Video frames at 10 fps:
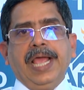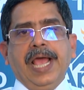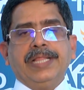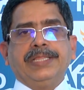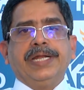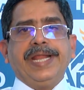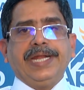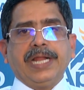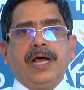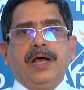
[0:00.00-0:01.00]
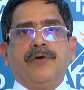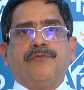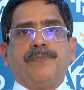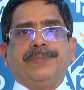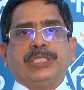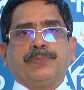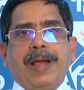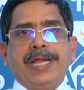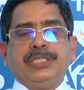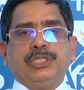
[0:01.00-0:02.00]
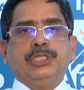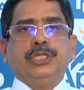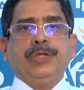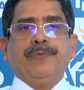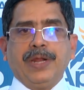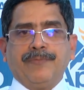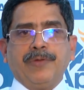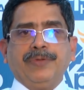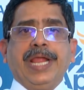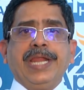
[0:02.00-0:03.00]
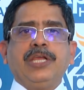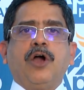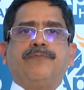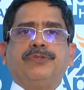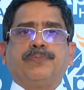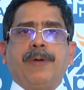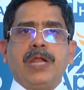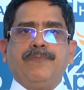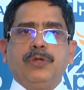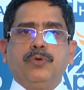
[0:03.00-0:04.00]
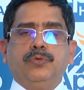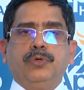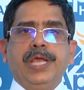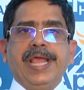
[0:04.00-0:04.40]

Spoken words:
and the data from the spine surgery, wherever area of spine we do,